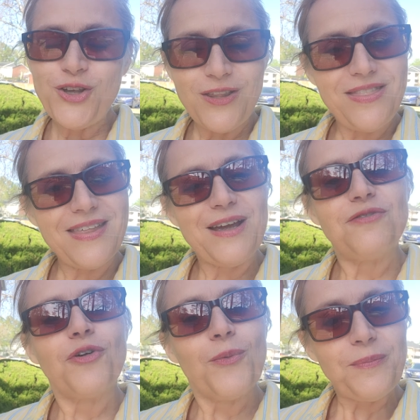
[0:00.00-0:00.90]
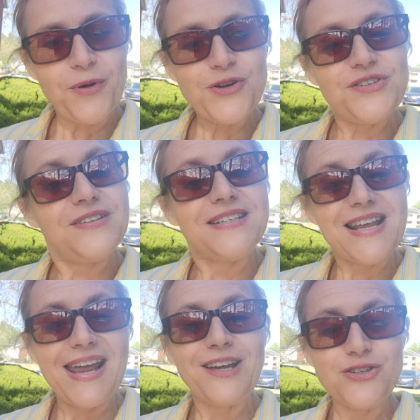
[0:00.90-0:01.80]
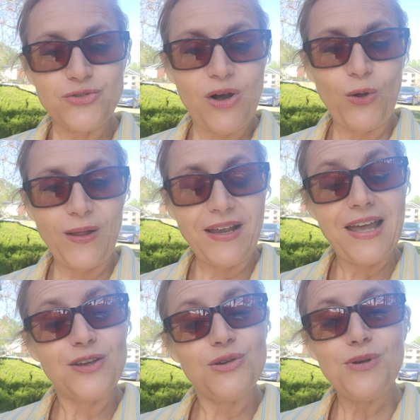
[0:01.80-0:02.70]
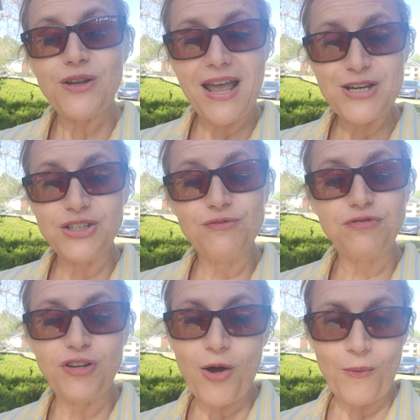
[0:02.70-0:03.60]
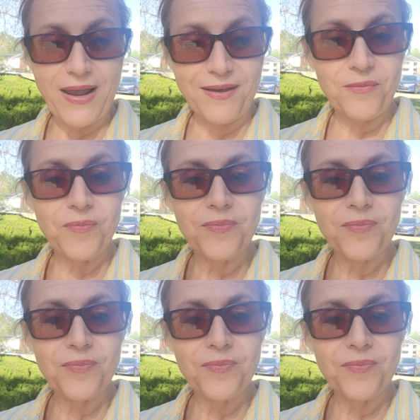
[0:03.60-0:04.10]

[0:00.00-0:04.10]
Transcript: a good thing for one person to take control and get communication flowing